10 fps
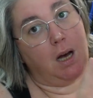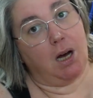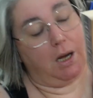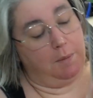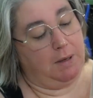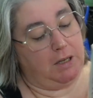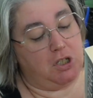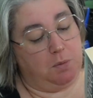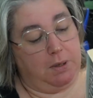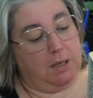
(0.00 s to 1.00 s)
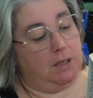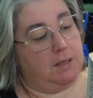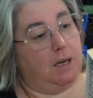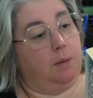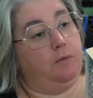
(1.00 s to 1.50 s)
I managed to pick this
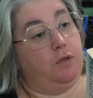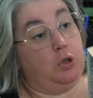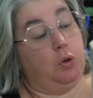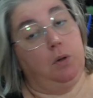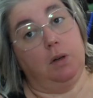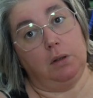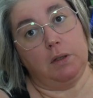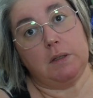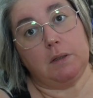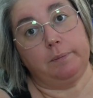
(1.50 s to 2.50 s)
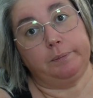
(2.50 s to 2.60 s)
up for $2.